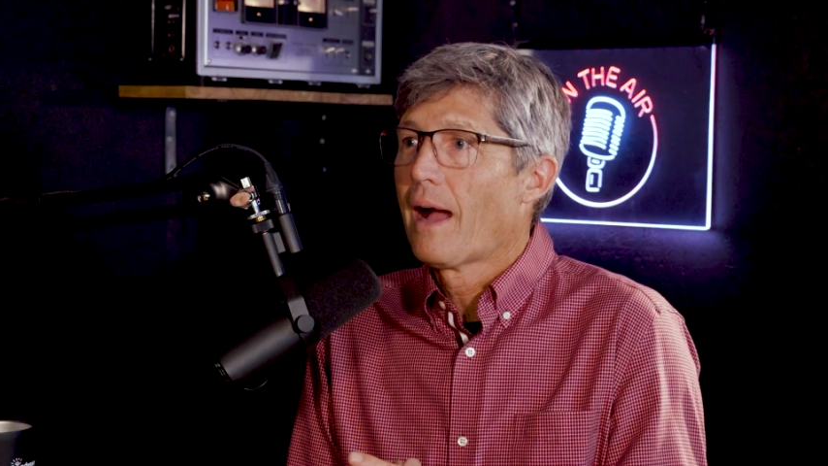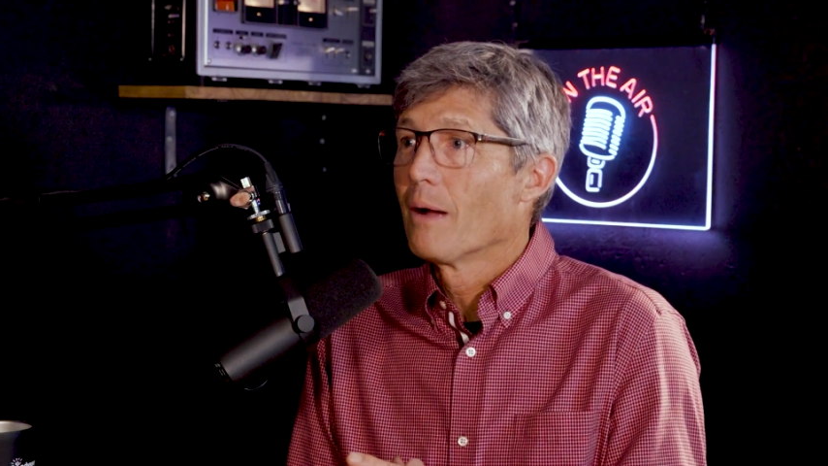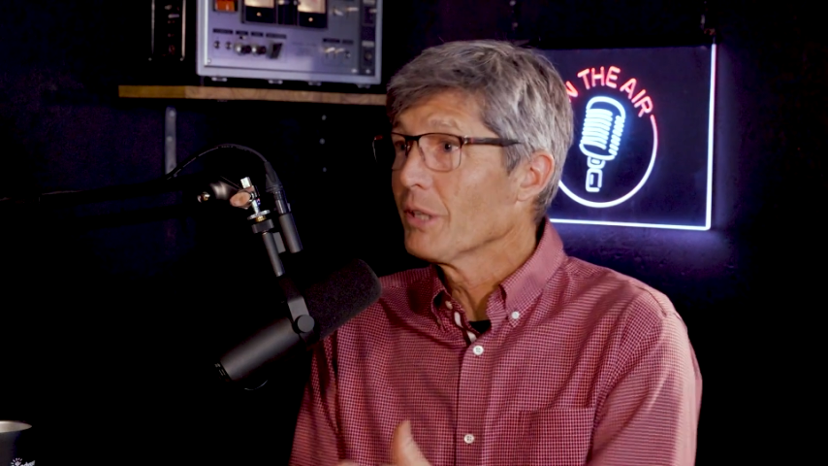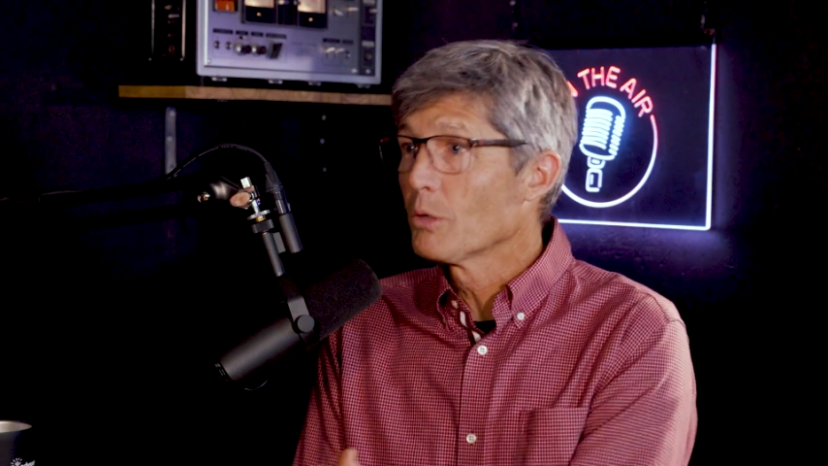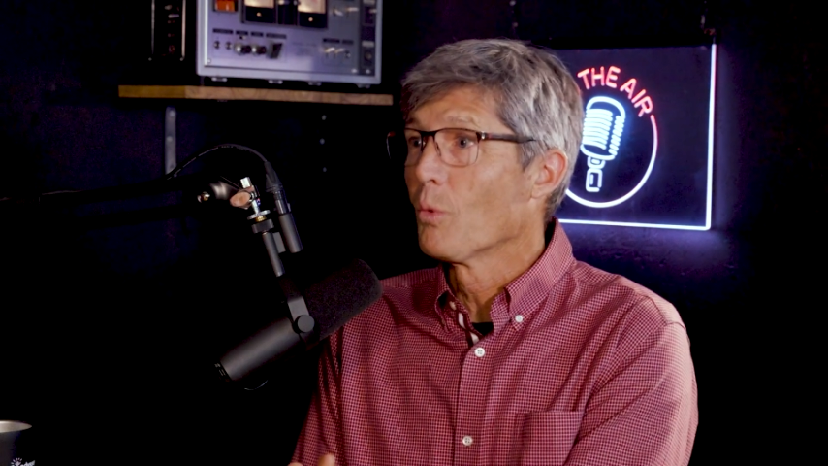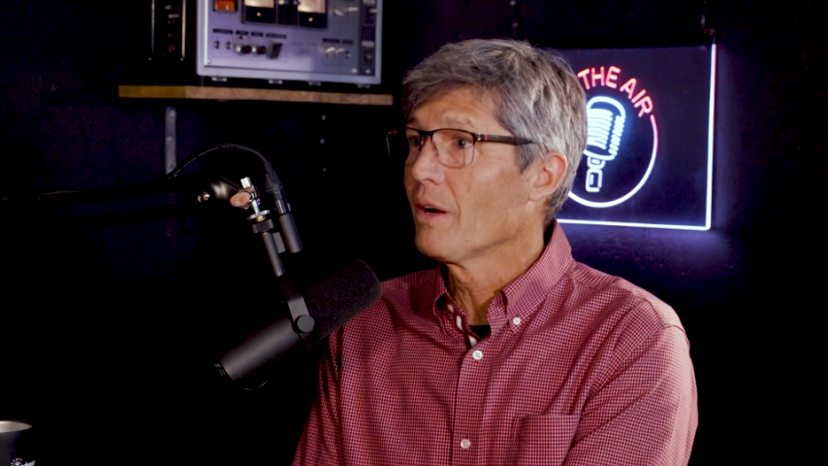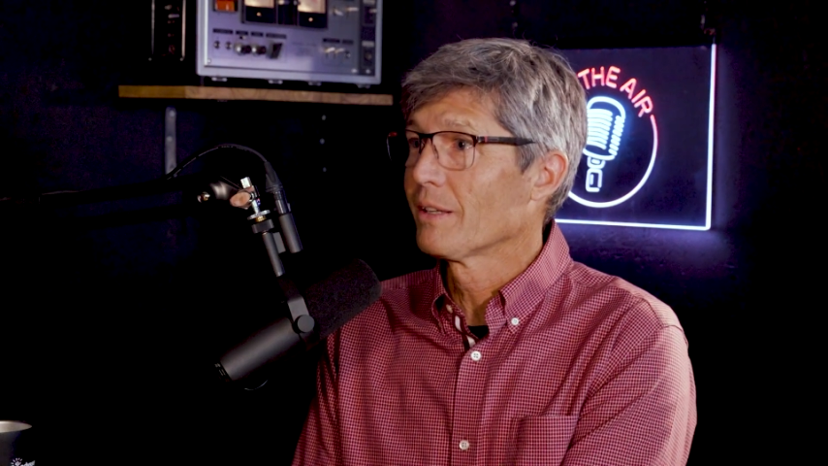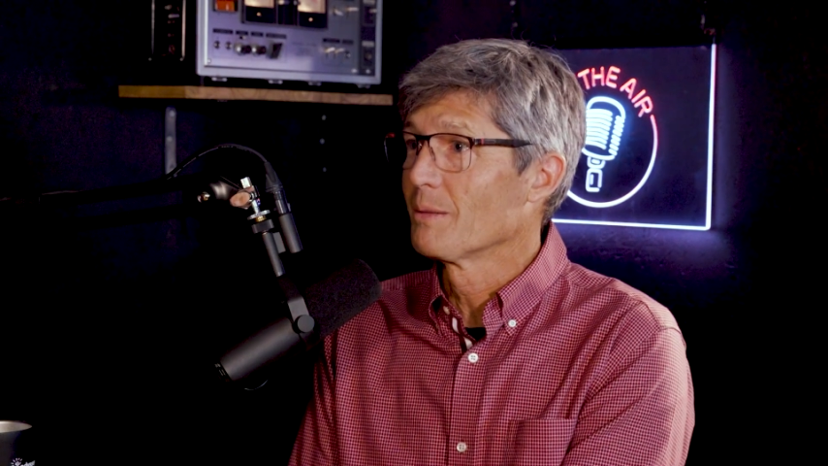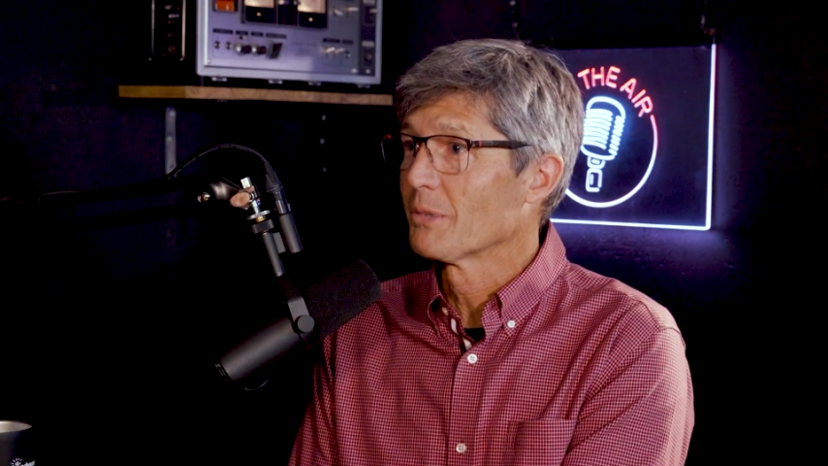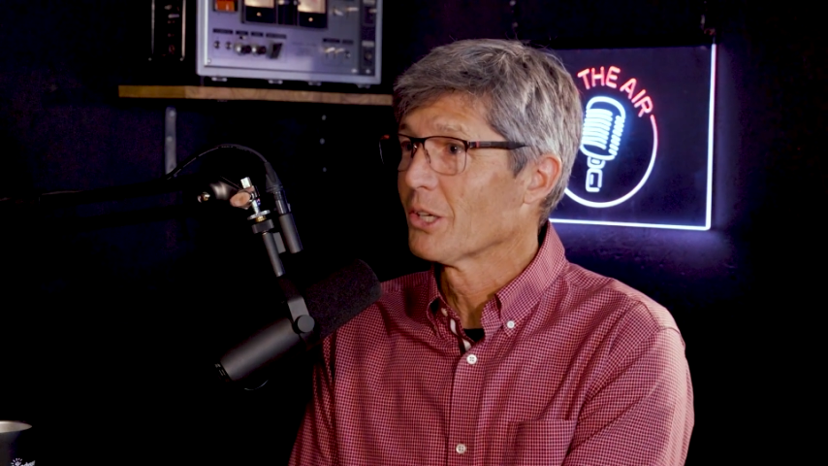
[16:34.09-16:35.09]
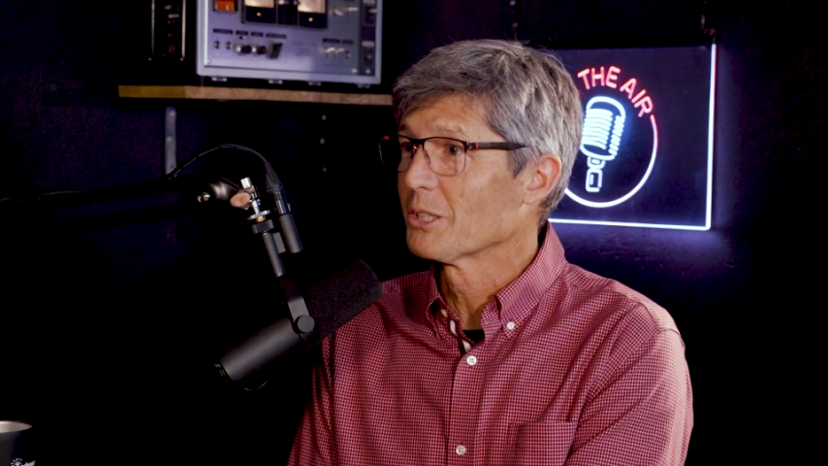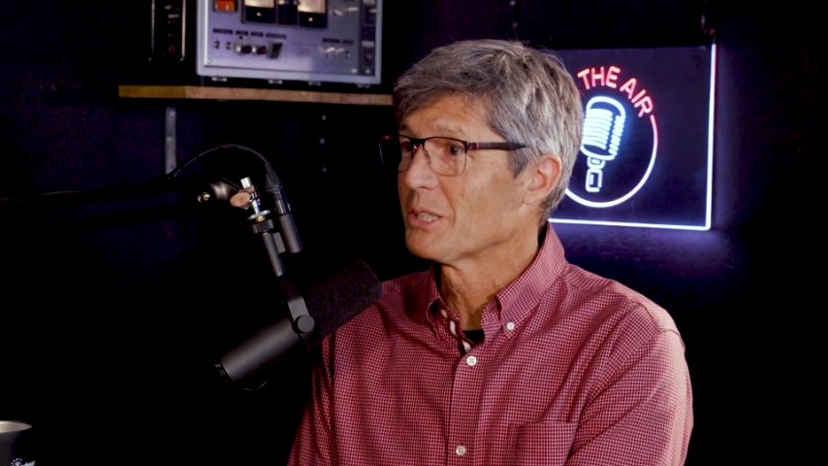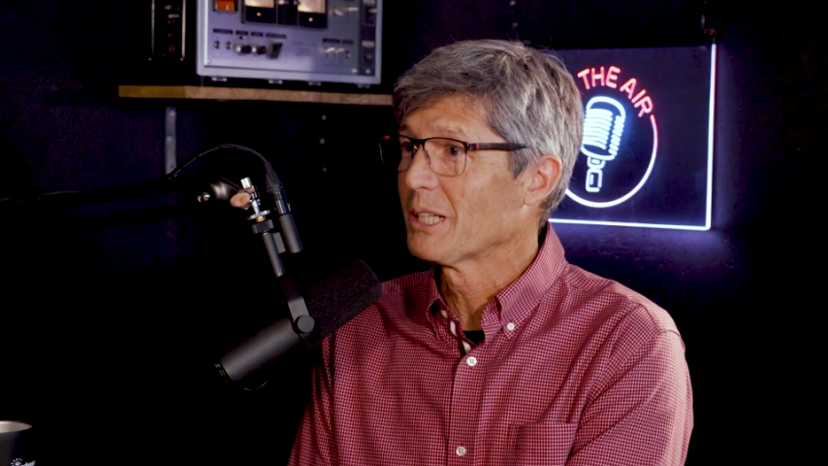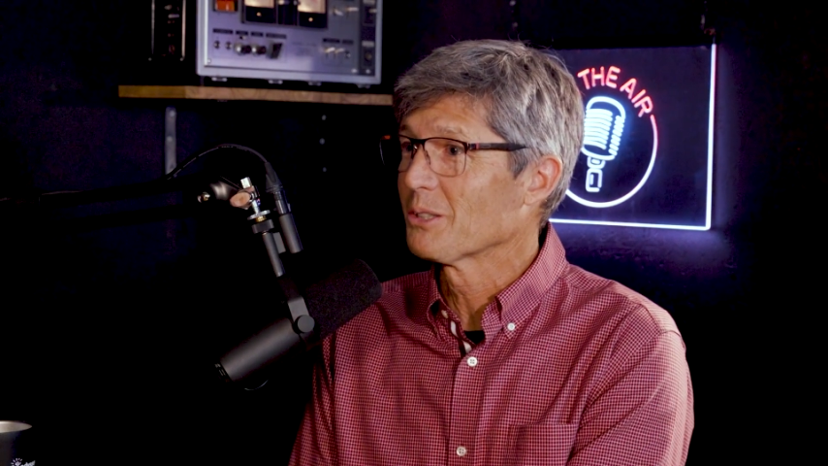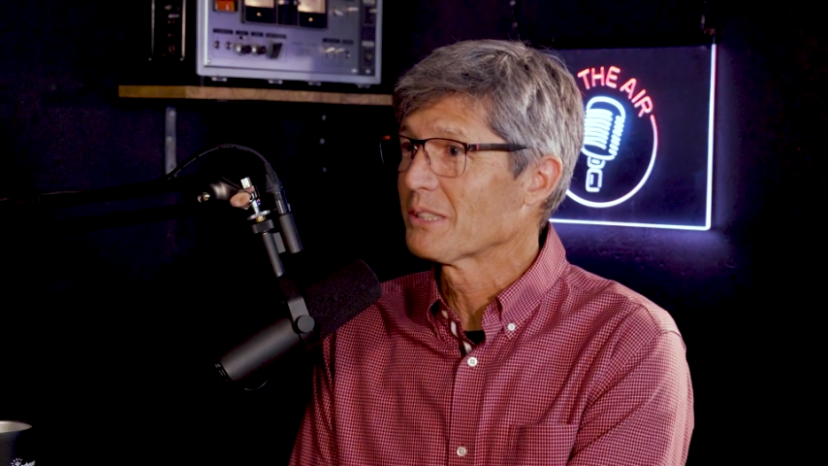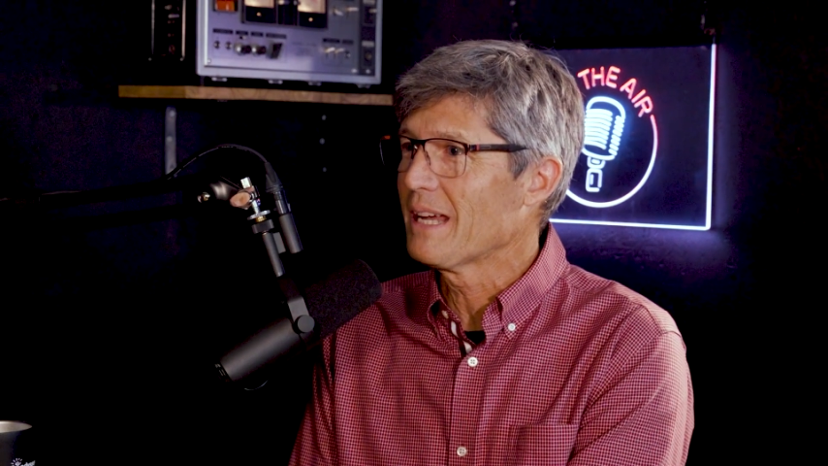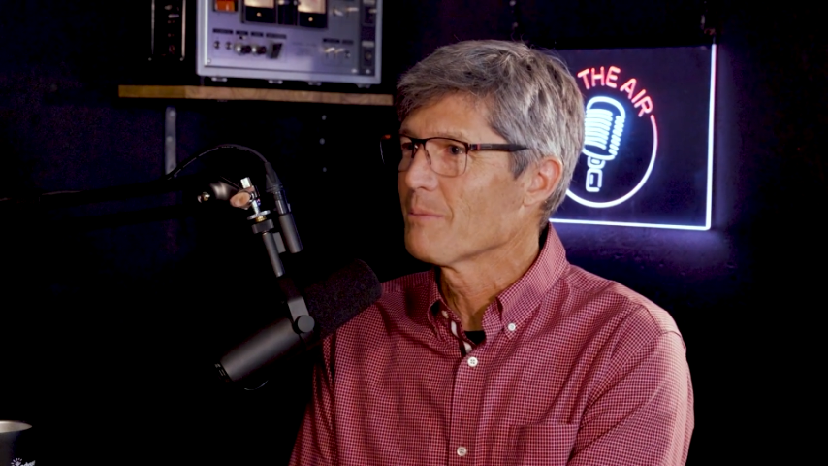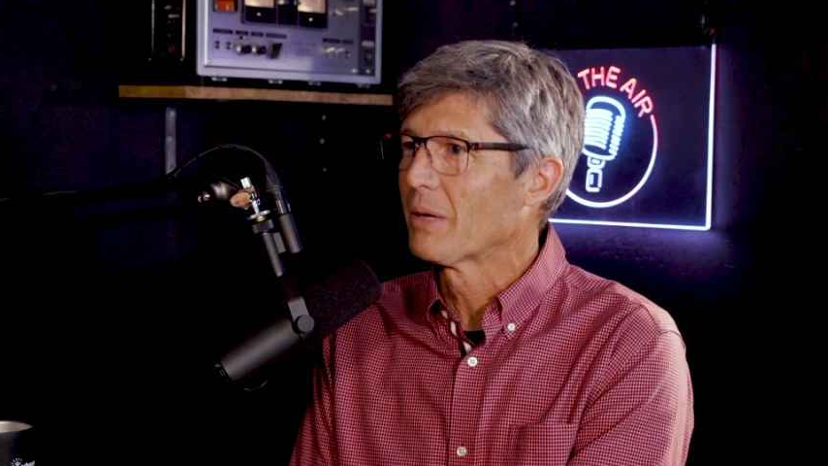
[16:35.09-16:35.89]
I really wanted them to go to Chico State,